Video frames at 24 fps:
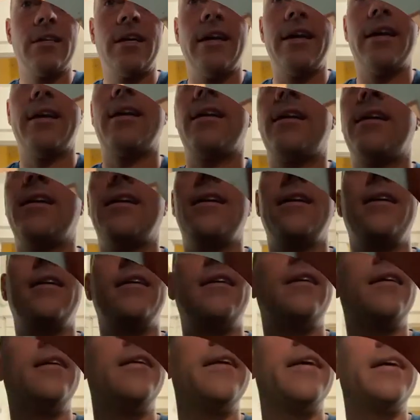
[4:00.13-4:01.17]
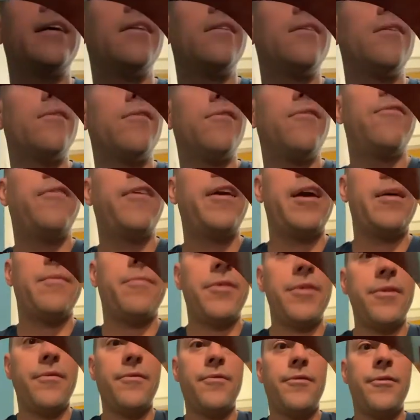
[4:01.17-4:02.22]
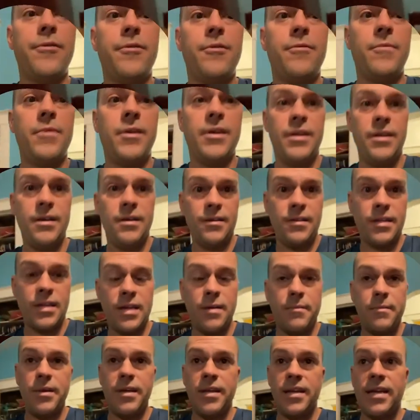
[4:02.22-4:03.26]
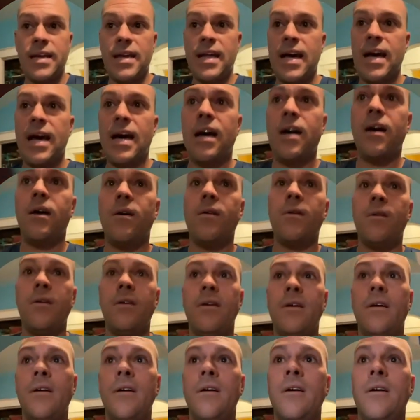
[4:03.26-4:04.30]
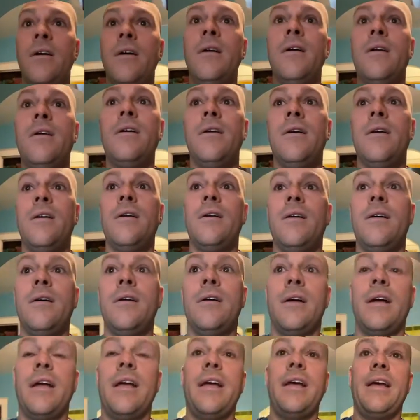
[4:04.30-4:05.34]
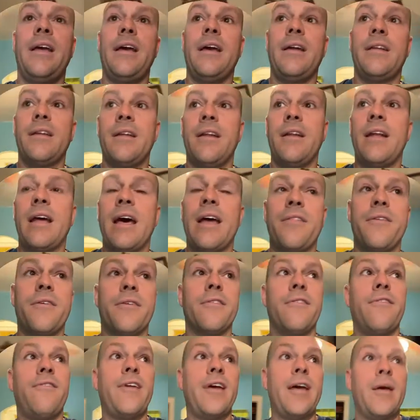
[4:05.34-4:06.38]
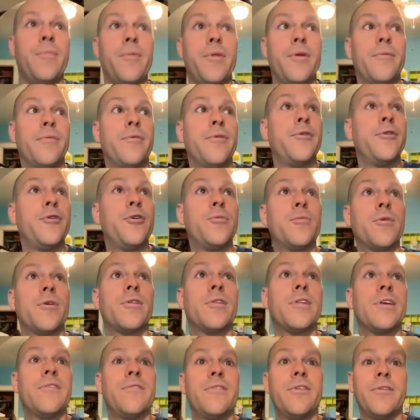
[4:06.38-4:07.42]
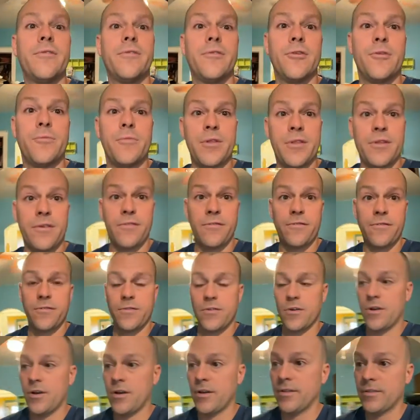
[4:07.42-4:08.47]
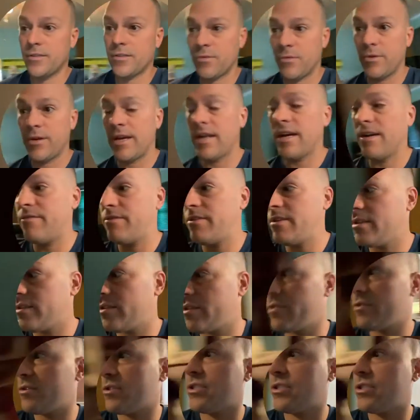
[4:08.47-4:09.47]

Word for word: like uh, like a little family room here that I'm in now, and another family room or living room in the front. So we have these little